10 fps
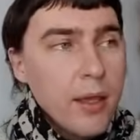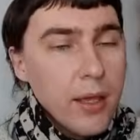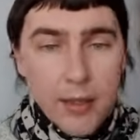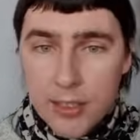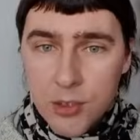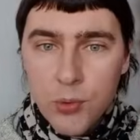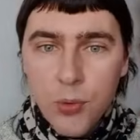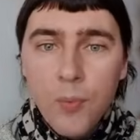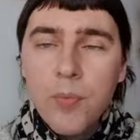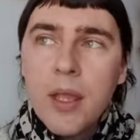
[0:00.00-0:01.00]
And that's
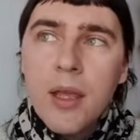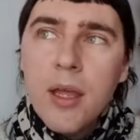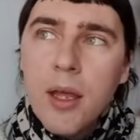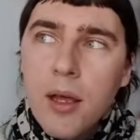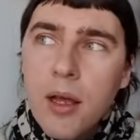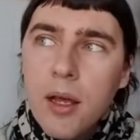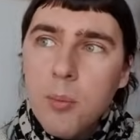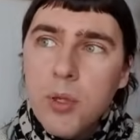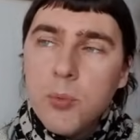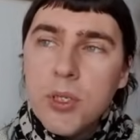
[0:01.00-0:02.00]
cool.
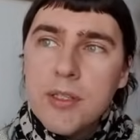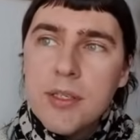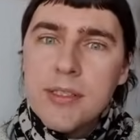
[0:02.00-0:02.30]
But with